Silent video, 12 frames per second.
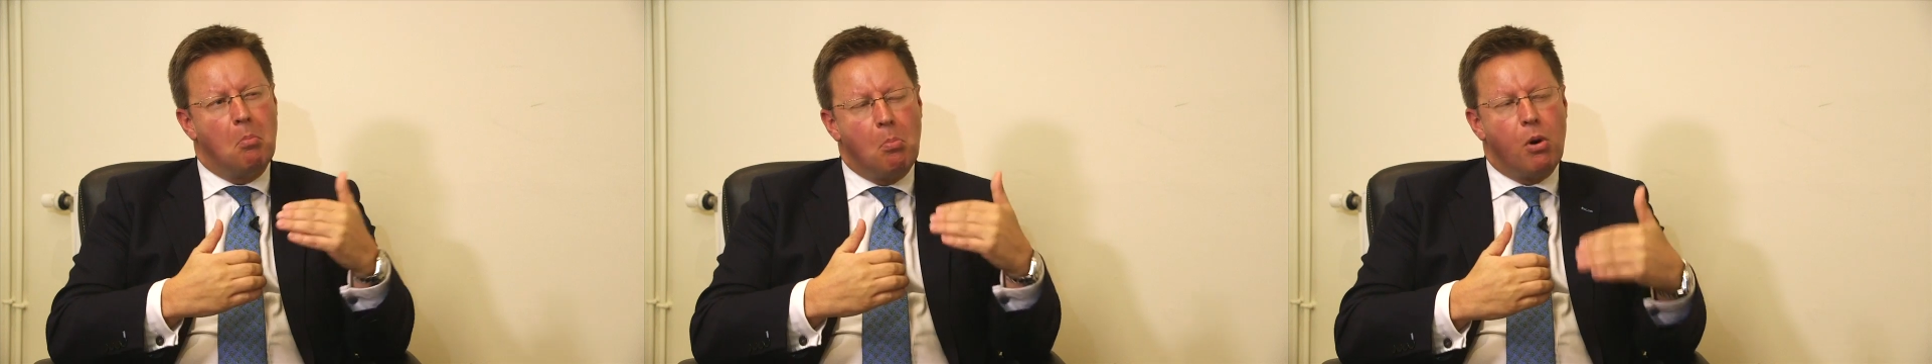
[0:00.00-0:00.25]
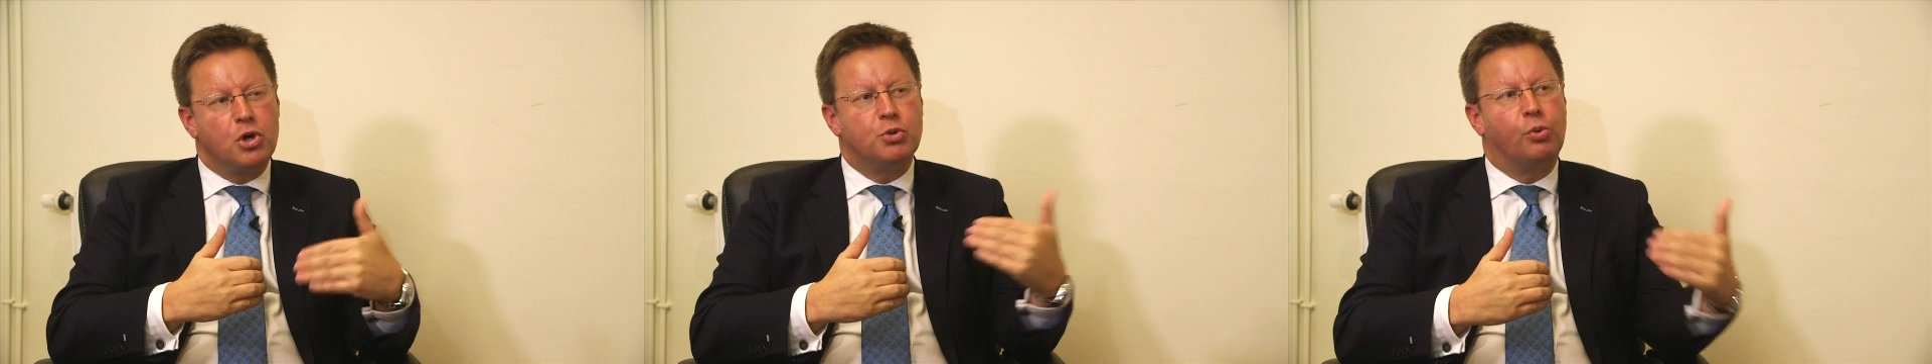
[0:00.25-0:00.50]

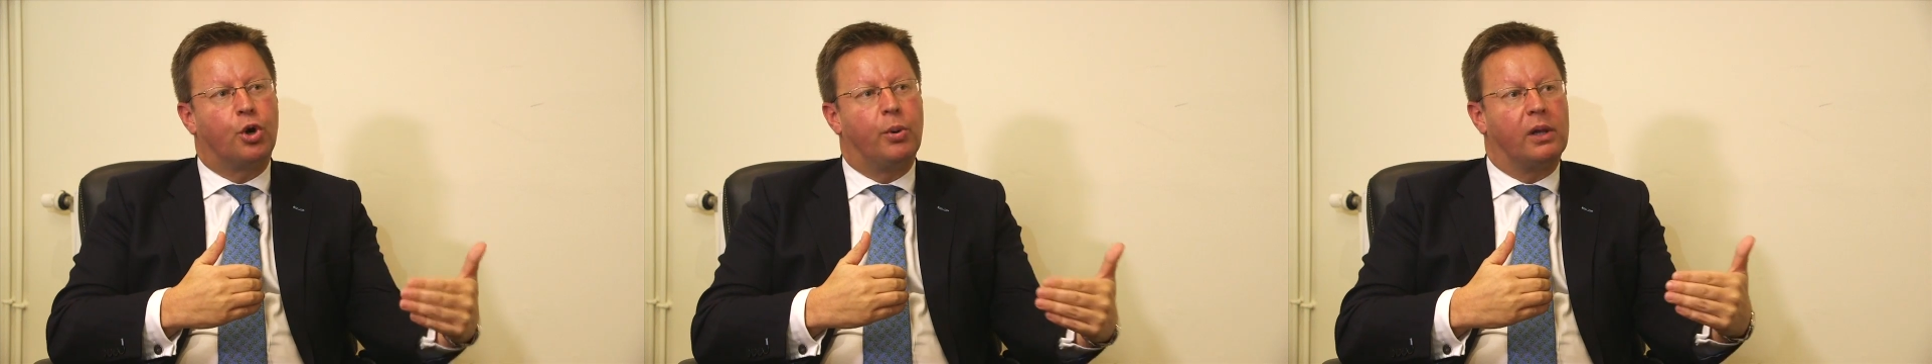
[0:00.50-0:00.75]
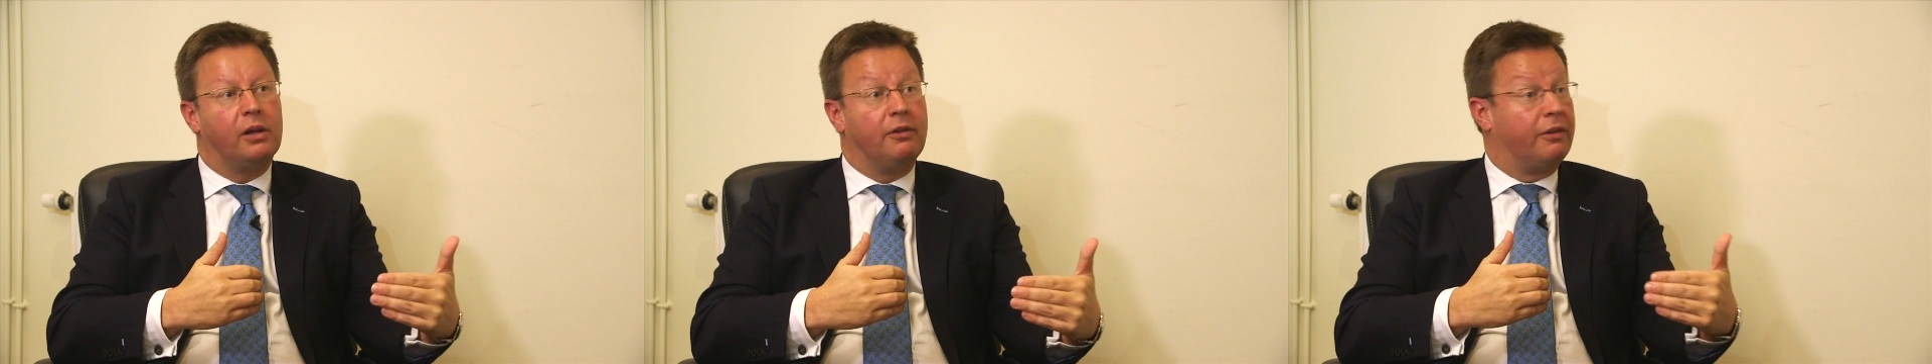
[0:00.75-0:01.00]
much more
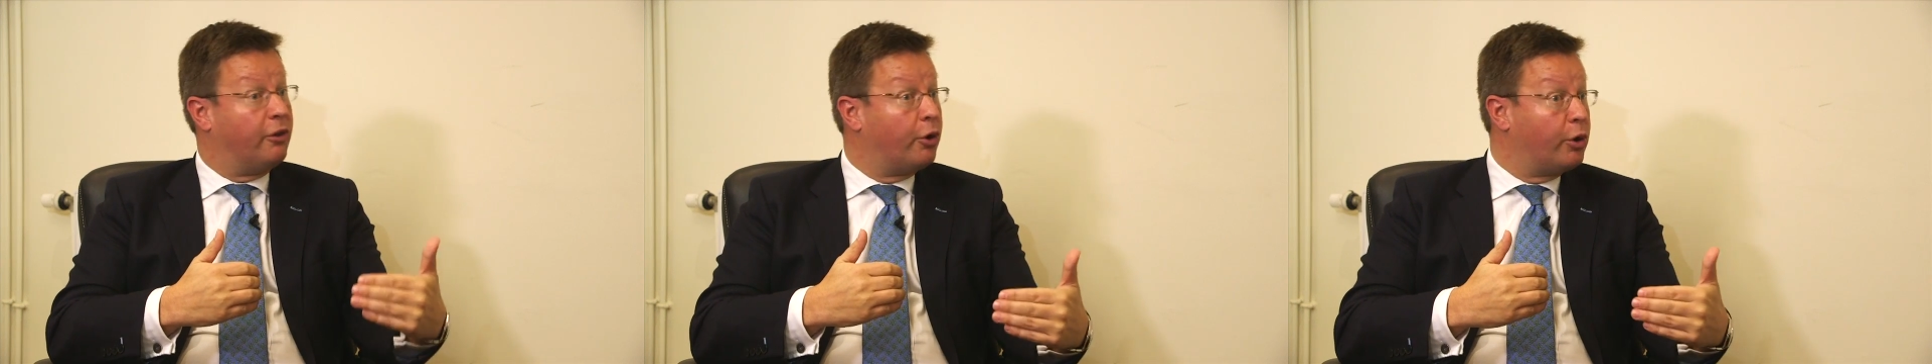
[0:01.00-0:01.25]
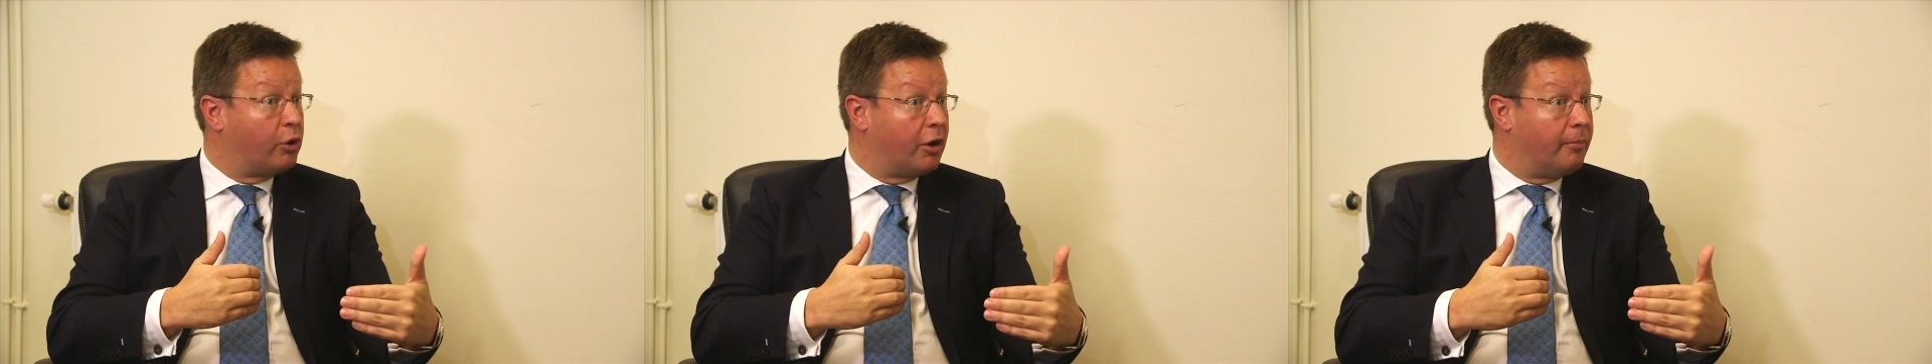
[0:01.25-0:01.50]
quickly than the
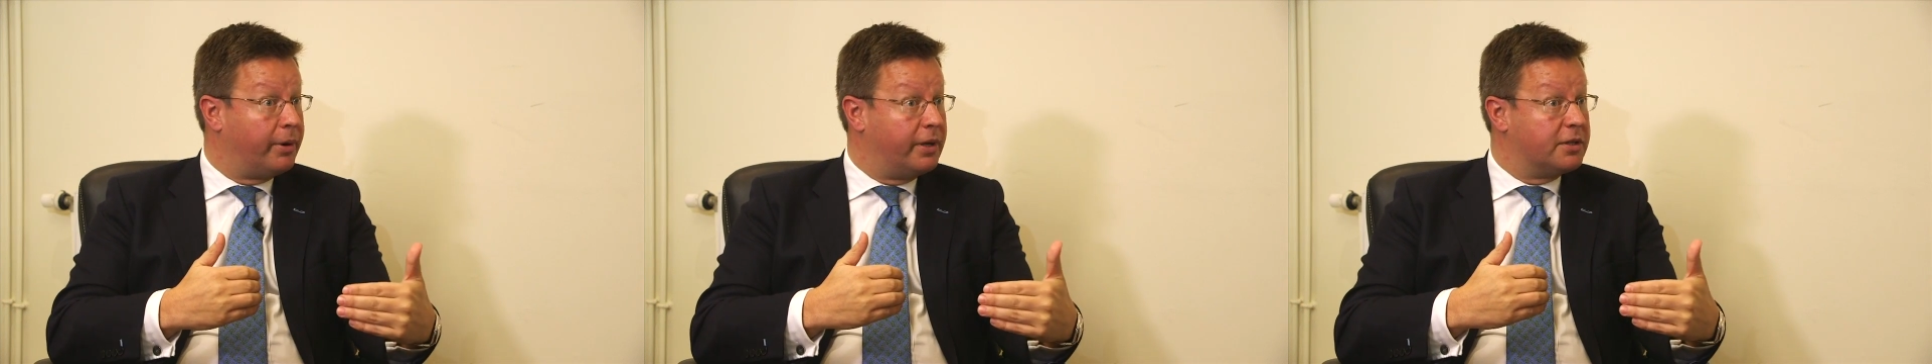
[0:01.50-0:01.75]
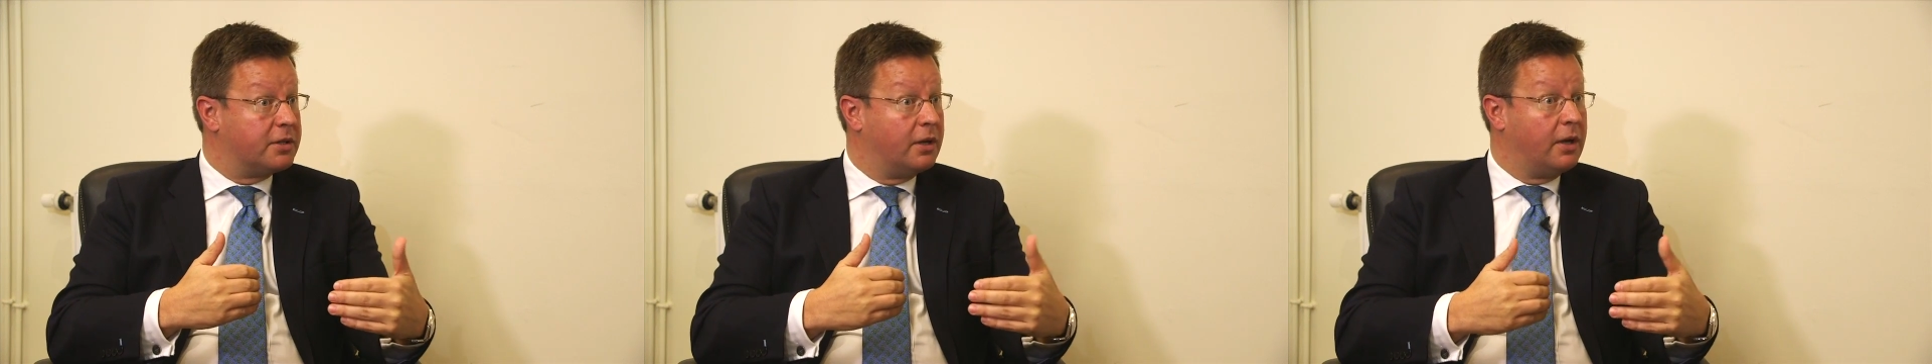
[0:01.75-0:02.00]
oil
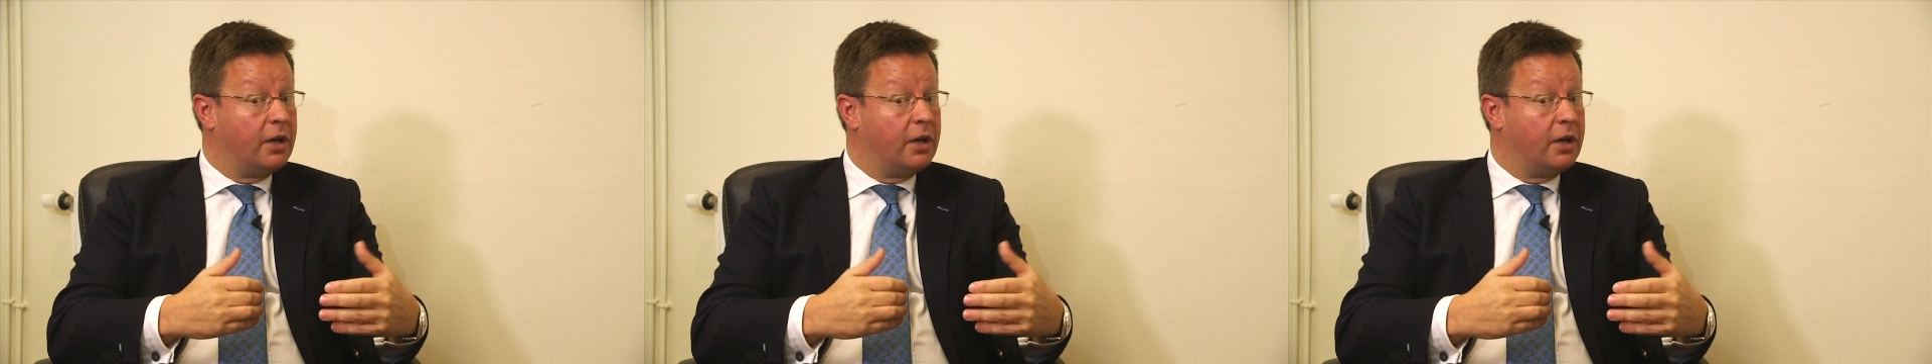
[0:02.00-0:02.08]
companies.